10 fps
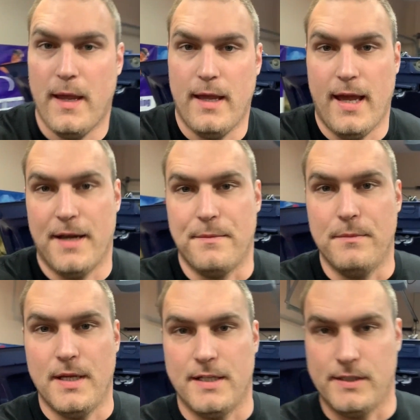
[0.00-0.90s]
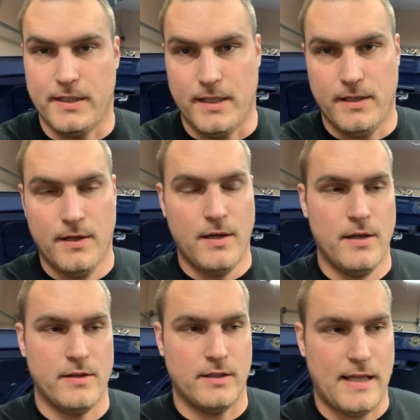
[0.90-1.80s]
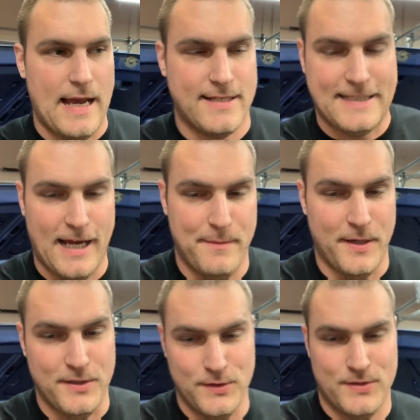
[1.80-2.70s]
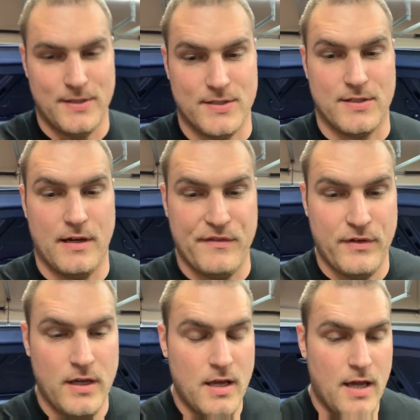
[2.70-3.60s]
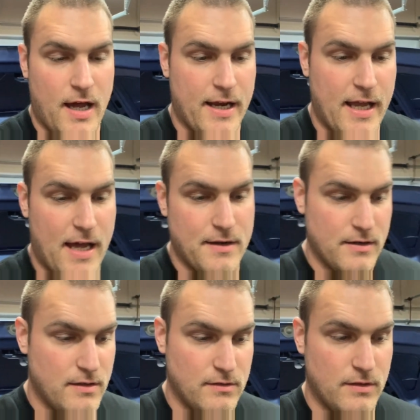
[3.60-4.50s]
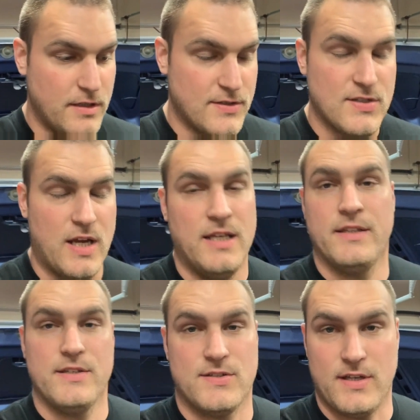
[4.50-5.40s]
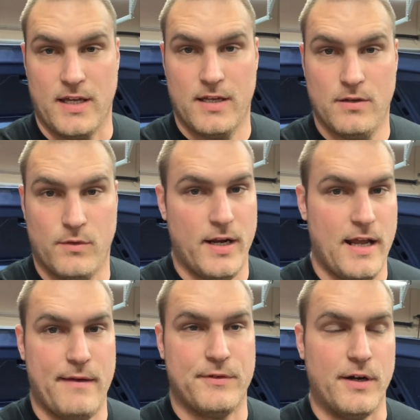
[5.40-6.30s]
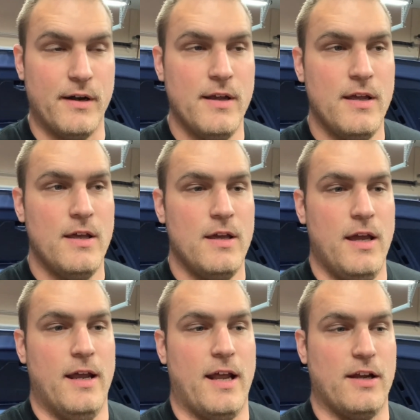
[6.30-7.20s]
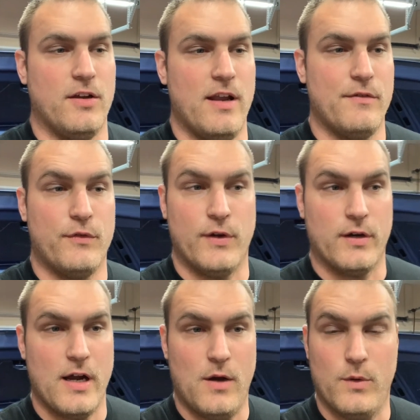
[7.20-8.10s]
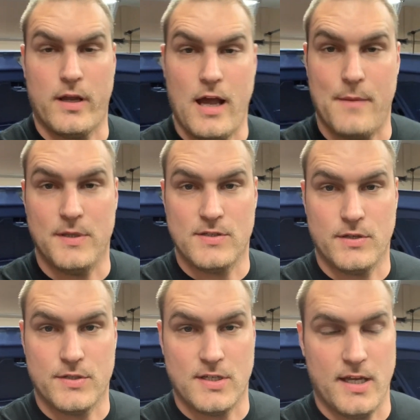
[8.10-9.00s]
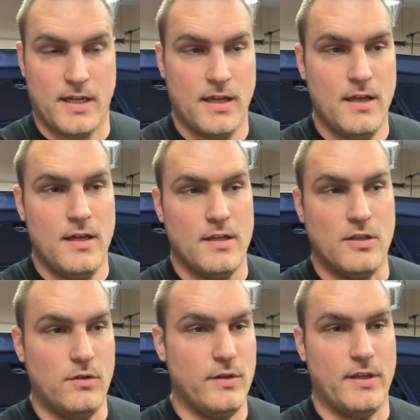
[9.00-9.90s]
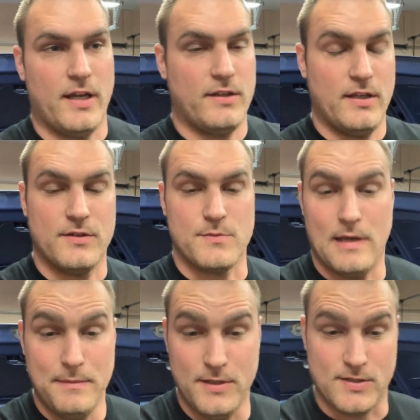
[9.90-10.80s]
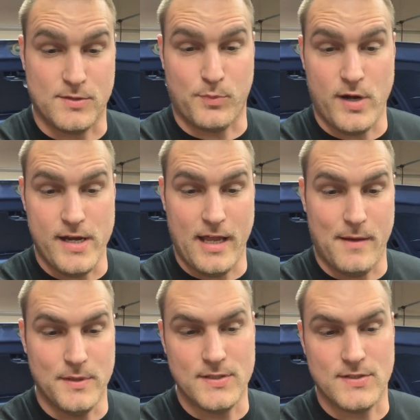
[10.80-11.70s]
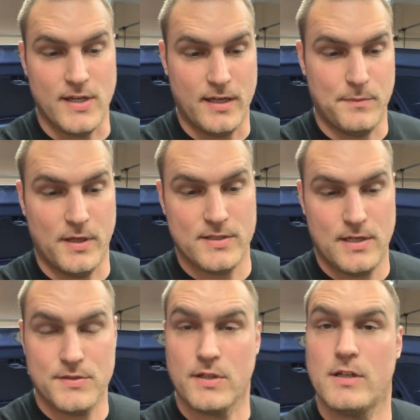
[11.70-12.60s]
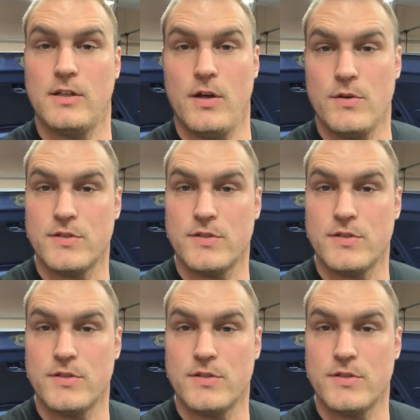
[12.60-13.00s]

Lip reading: Admittedly, the last time I used this stuff, I got insanely sick right after. And I could never figure out what got me so sick. And the only thing I could think was maybe the spray got me sick because I was in a closed